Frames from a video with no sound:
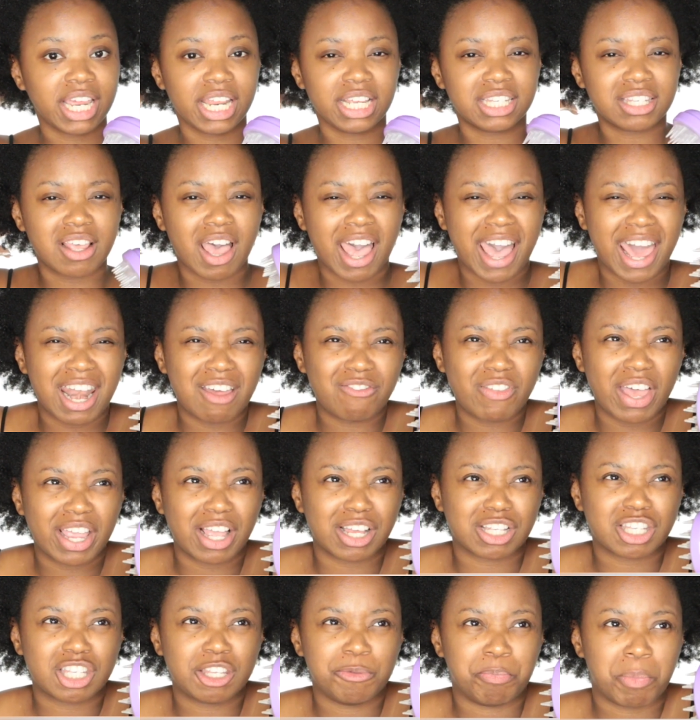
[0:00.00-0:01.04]
It's kind of
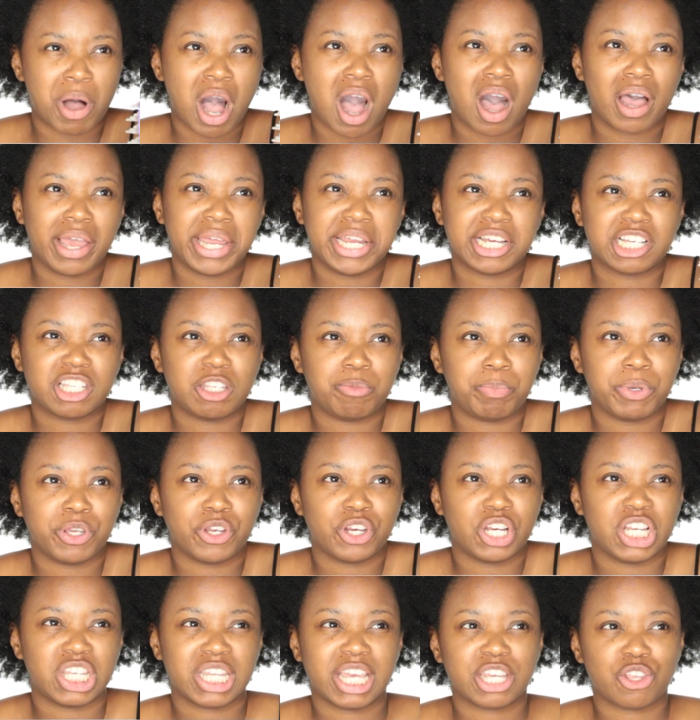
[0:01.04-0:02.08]
like a spa experience.